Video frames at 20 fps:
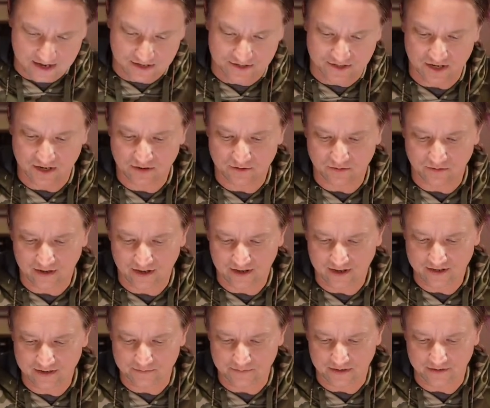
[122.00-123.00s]
So, I
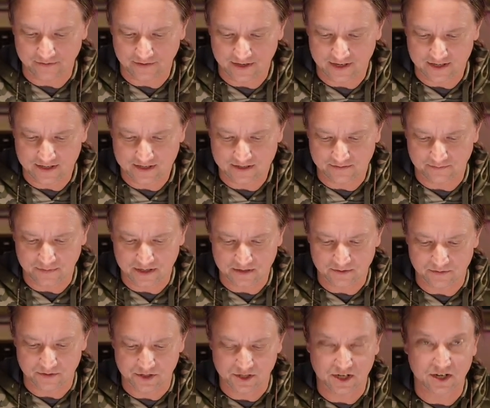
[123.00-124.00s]
had it in my vice. may as
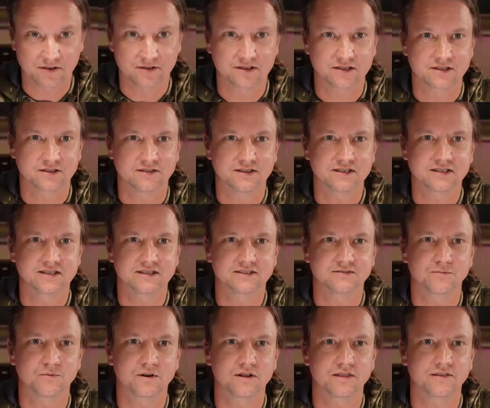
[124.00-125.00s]
well show it. So, this is
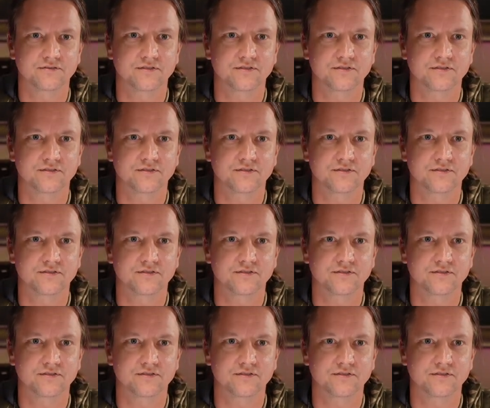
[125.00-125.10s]
one of the